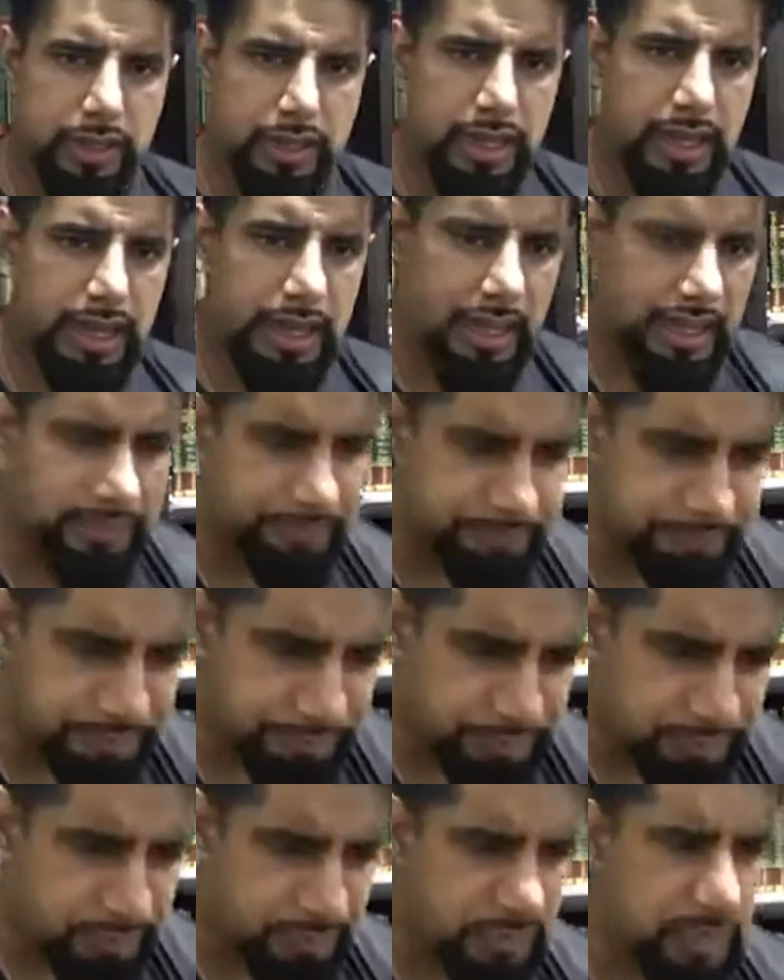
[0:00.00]
And
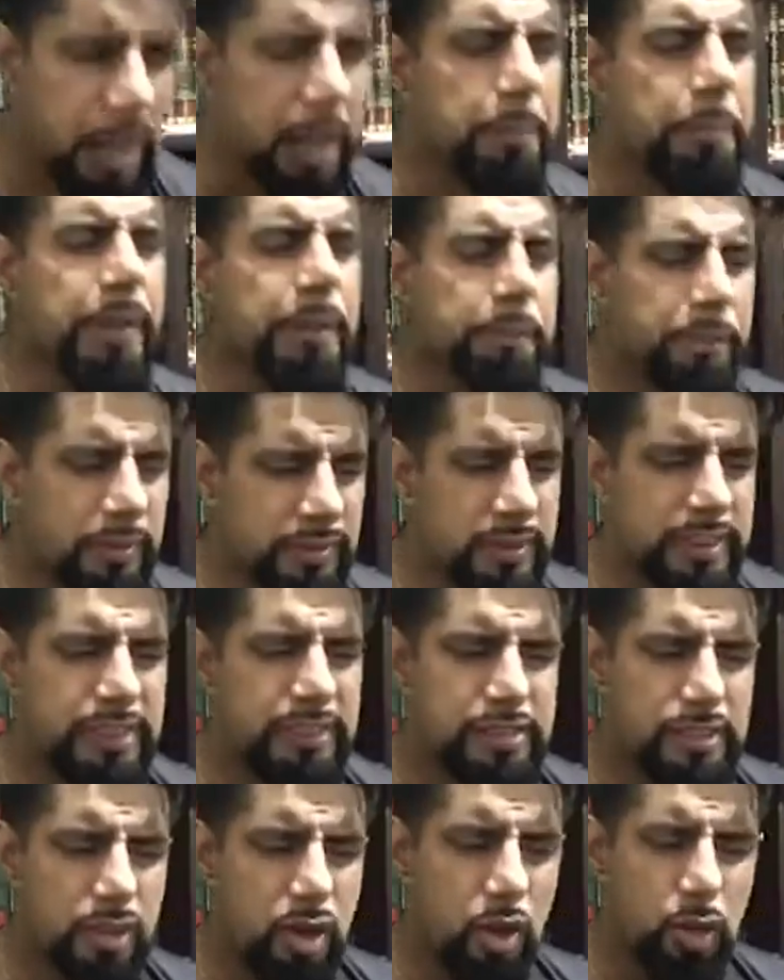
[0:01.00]
people need
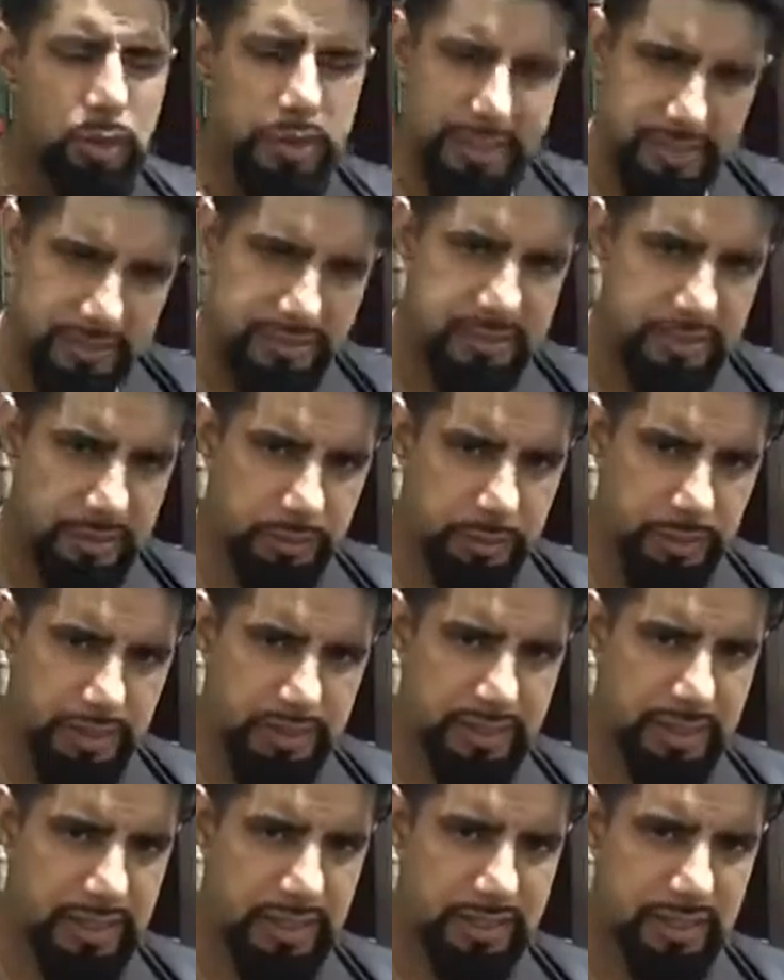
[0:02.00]
to go easy with
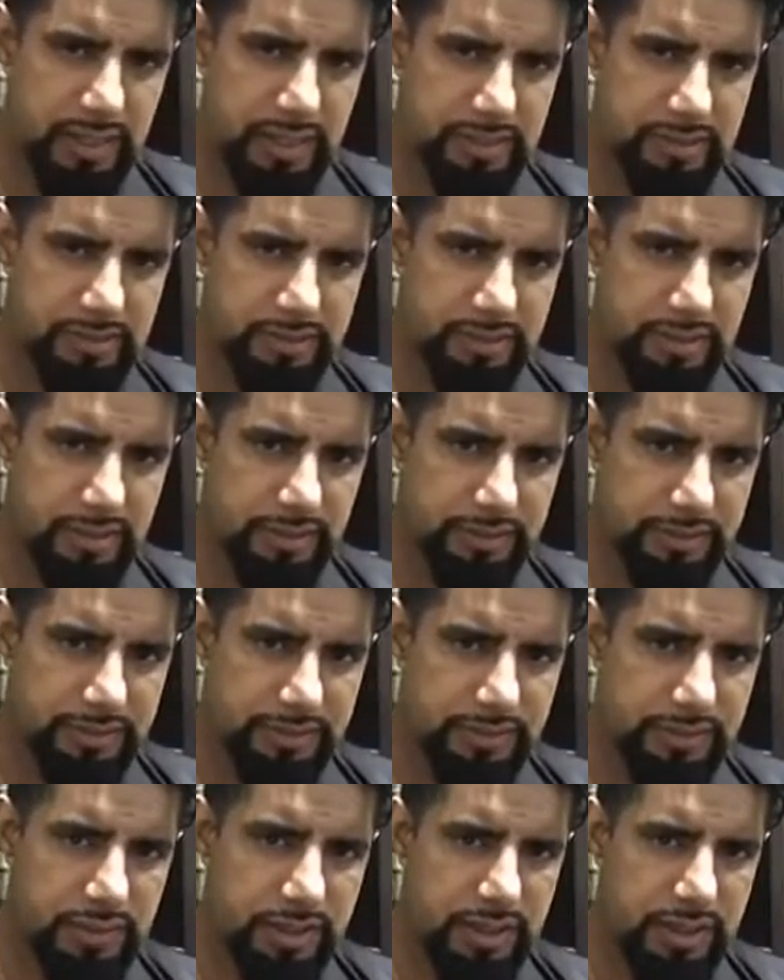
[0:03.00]
that kind of stuff.